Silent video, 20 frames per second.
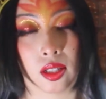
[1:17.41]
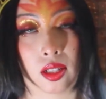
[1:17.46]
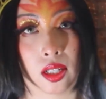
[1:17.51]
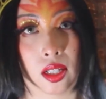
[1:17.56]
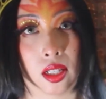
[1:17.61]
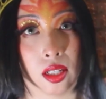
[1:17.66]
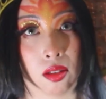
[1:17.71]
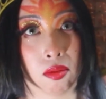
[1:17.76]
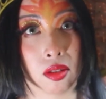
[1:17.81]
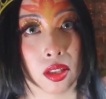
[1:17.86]

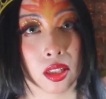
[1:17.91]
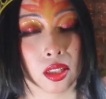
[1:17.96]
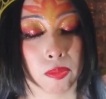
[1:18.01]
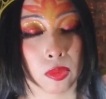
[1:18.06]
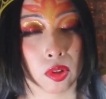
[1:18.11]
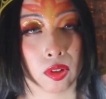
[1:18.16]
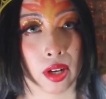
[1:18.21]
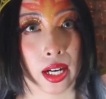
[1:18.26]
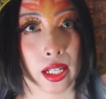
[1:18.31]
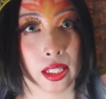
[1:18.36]
it was
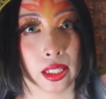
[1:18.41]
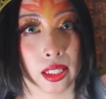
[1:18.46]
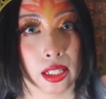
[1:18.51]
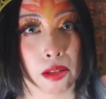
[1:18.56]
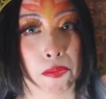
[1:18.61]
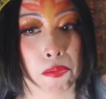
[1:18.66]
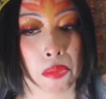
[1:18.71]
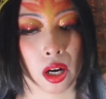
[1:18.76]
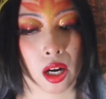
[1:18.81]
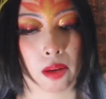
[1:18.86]
crackling
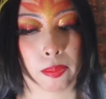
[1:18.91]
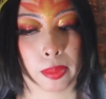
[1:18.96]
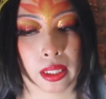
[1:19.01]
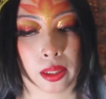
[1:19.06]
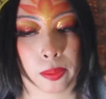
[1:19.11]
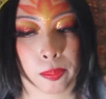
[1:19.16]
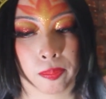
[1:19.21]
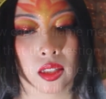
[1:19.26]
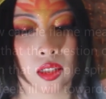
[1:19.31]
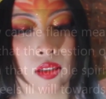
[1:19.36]
and popping,
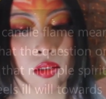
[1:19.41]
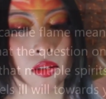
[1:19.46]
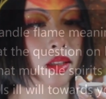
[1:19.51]
to